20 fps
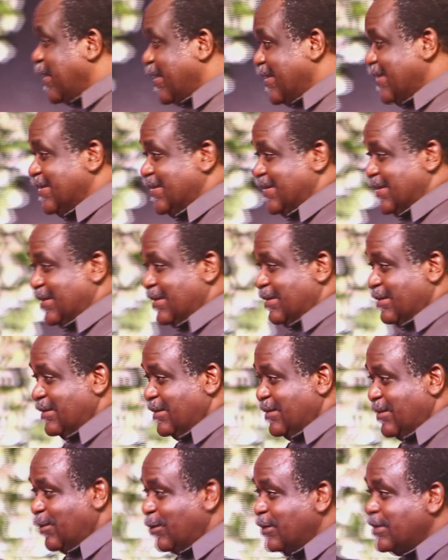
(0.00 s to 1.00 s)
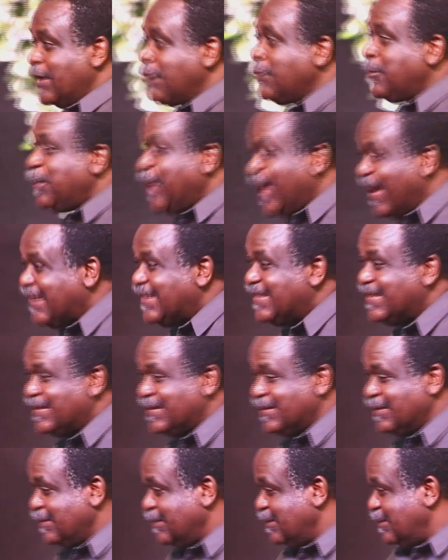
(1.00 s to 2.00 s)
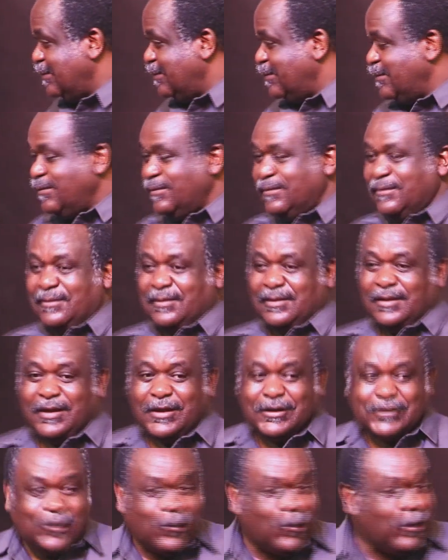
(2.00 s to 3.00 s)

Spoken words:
parenting. What are you planting? So